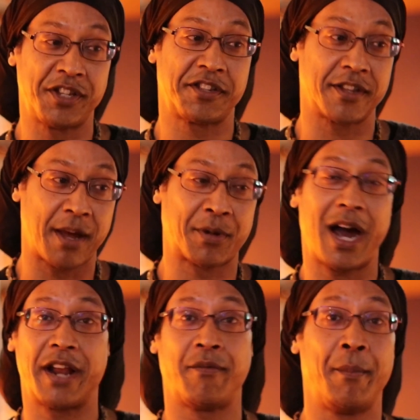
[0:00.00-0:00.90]

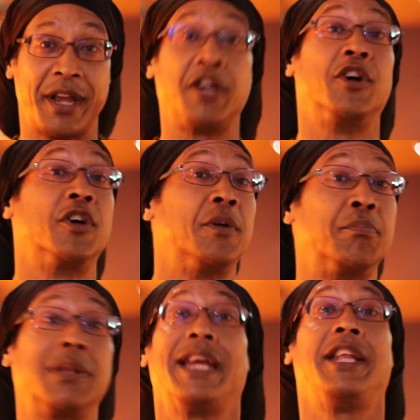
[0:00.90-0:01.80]
I'm making a
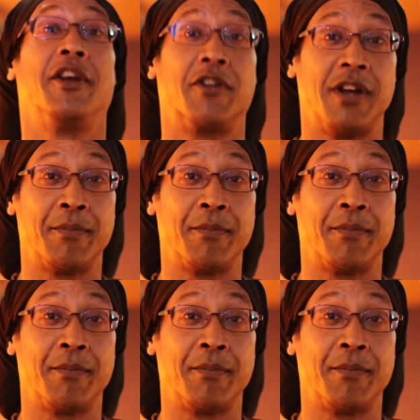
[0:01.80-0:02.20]
complaint here.